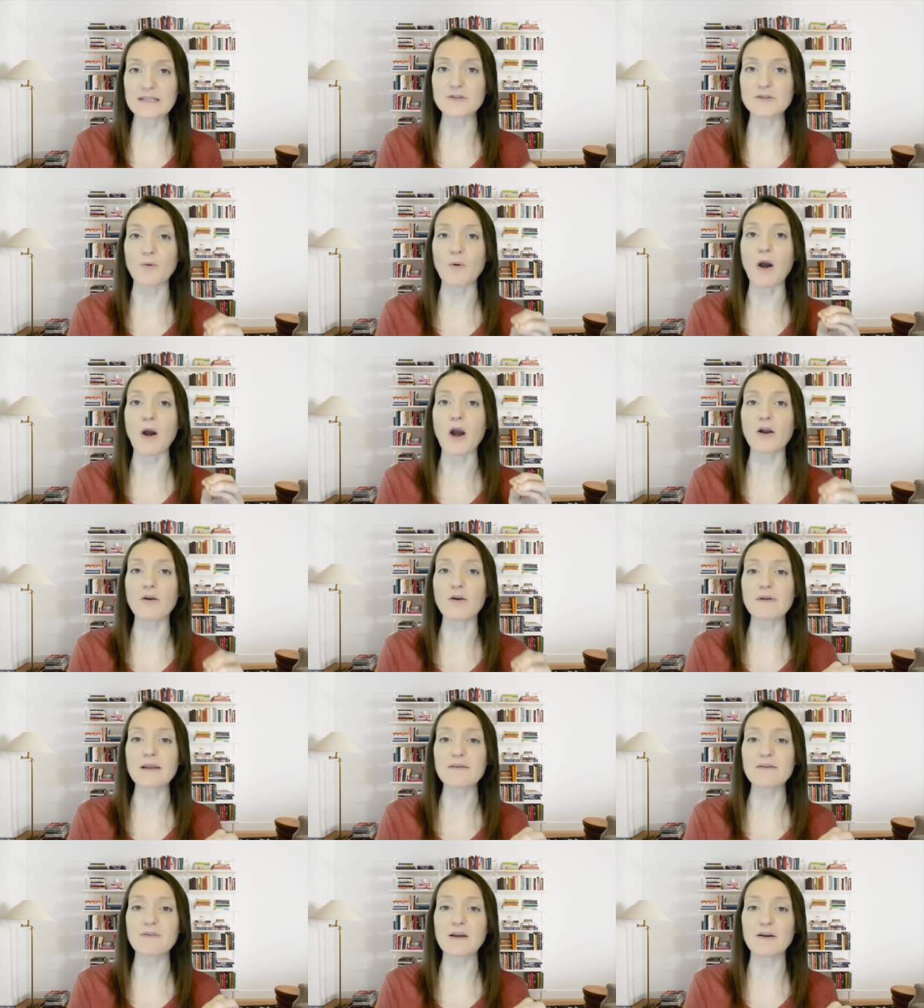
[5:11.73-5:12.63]
So, heart
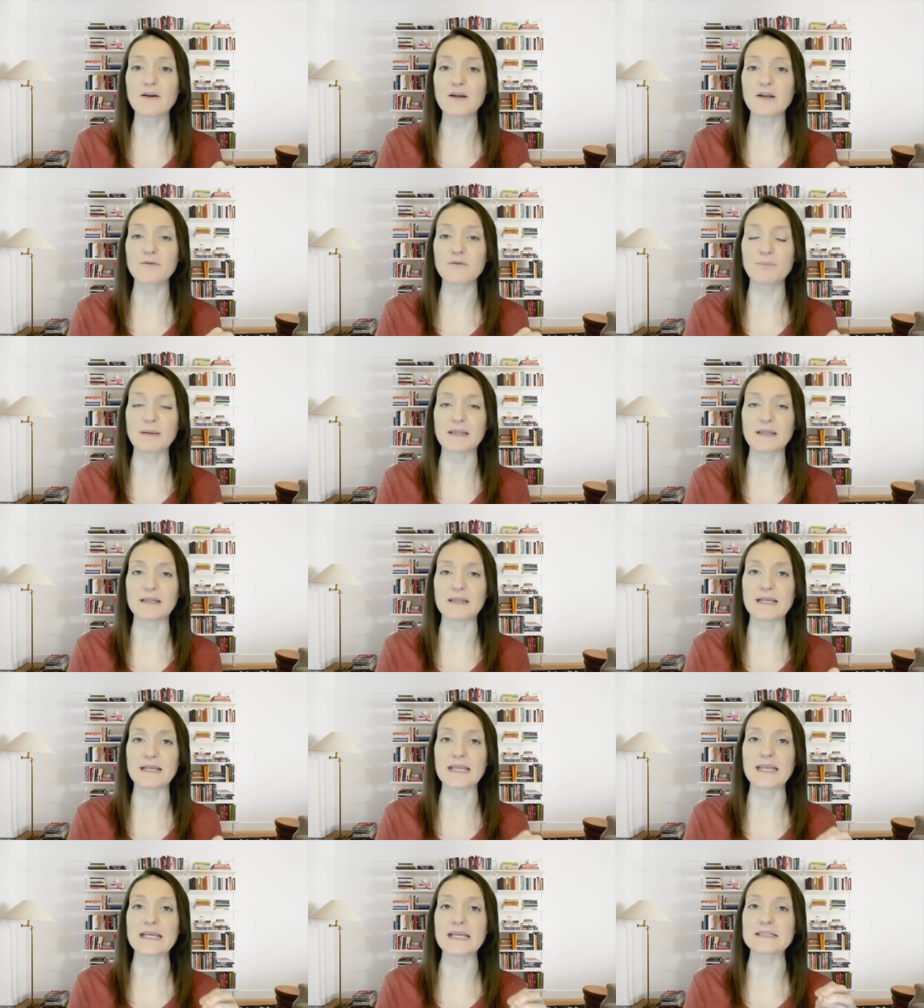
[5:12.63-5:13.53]
rate
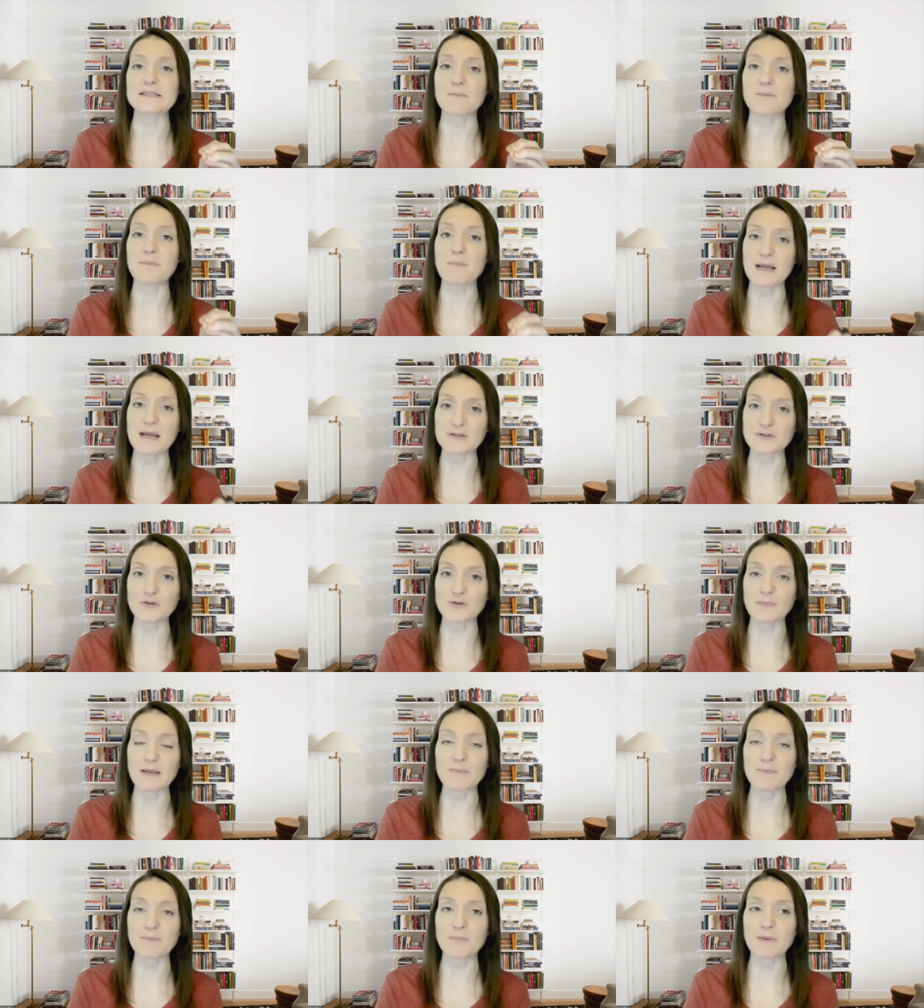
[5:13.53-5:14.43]
variability is a
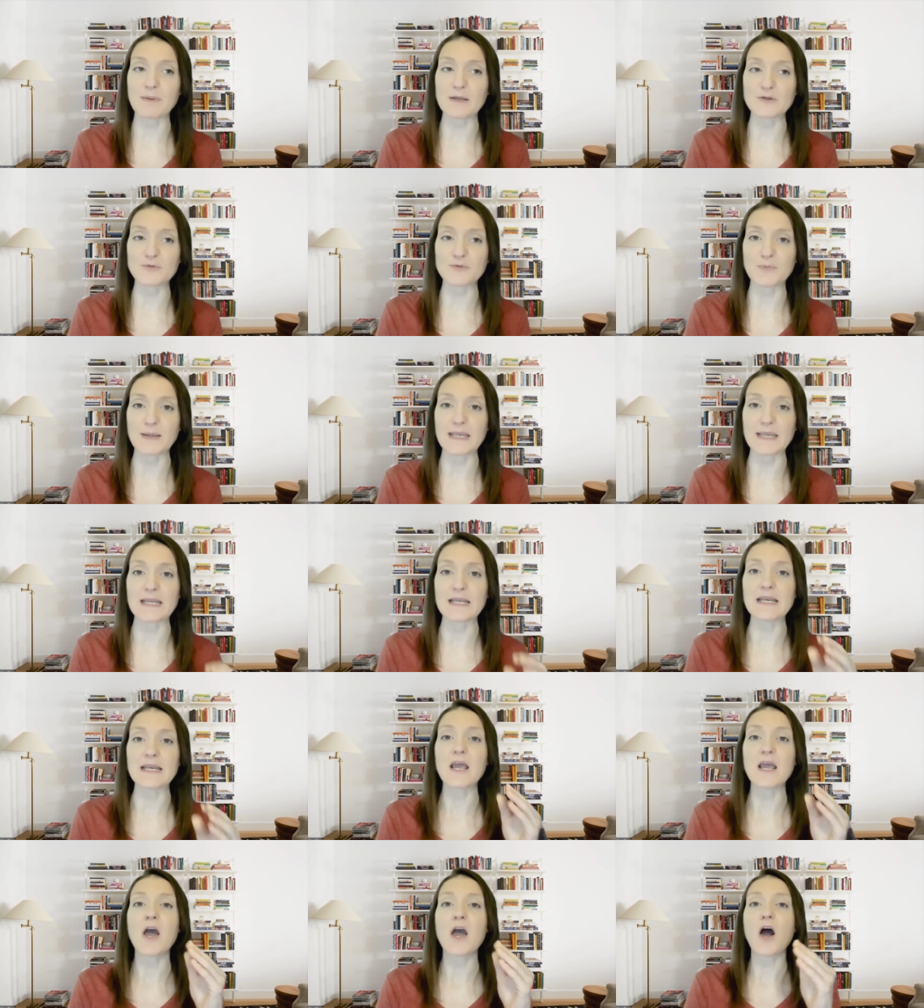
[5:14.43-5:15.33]
measurement
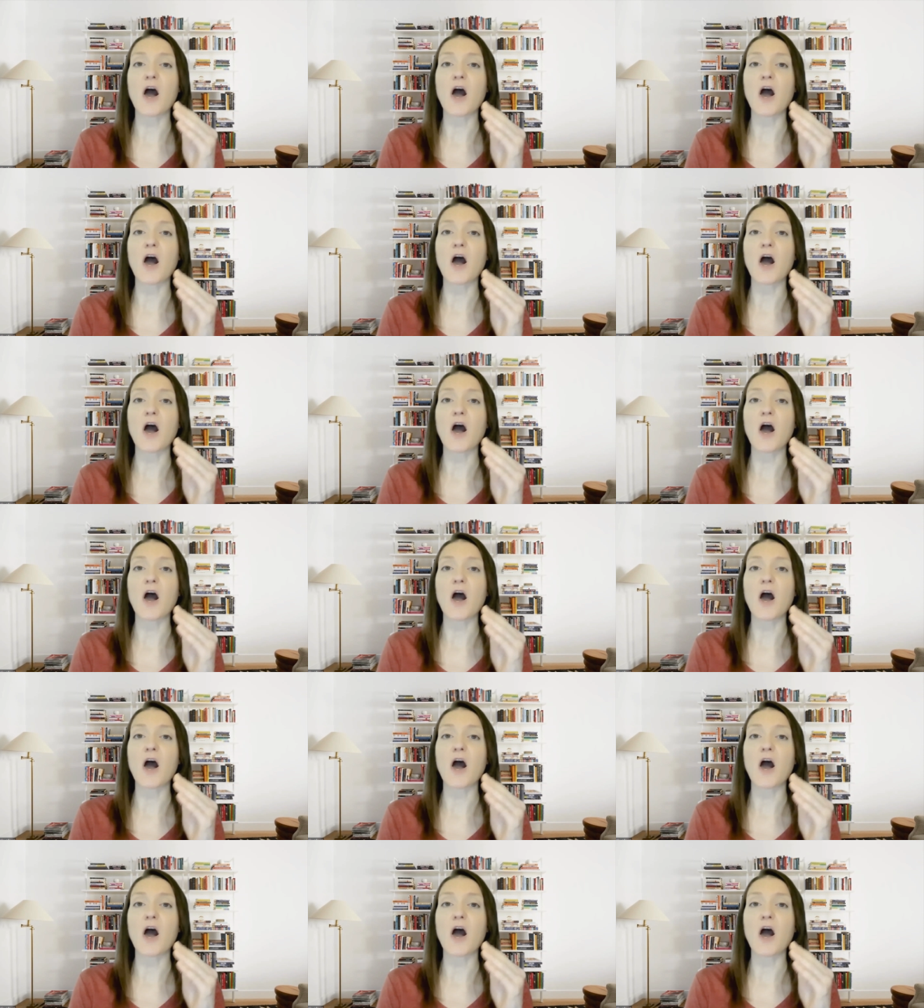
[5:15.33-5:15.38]
between